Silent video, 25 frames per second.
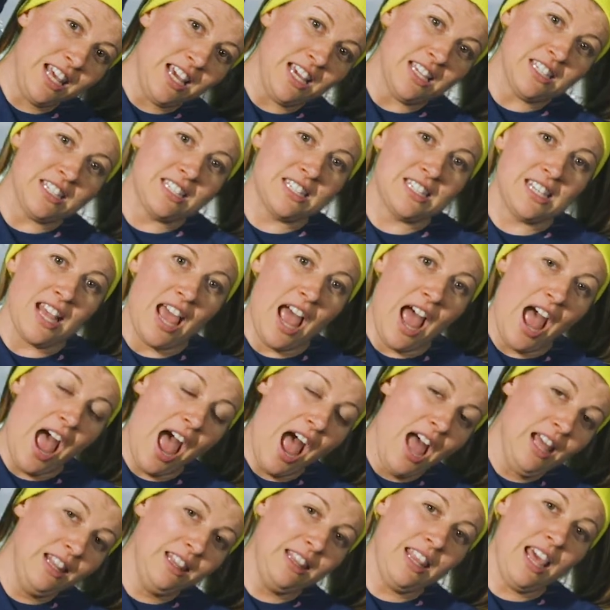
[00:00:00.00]
this.
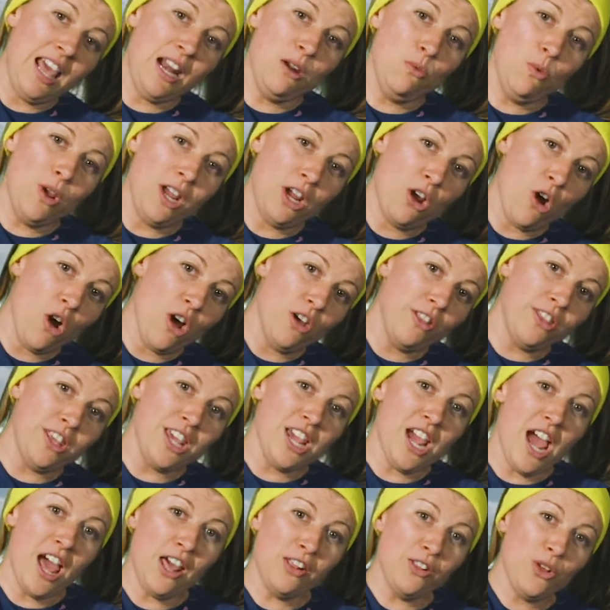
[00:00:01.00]
And then we go
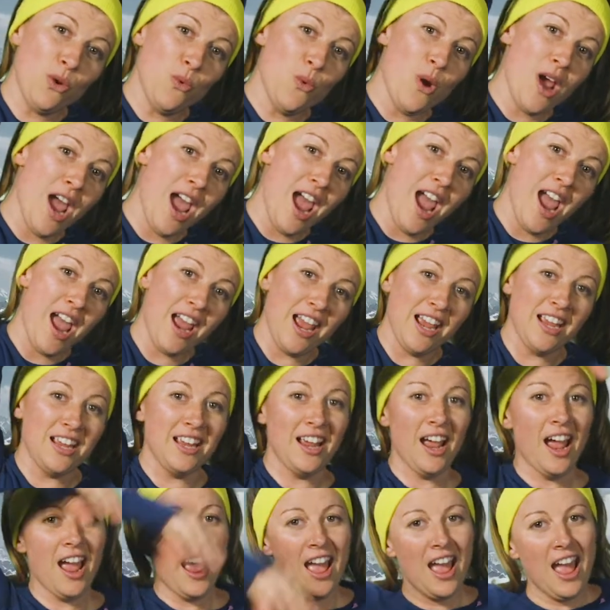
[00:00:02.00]
the other way.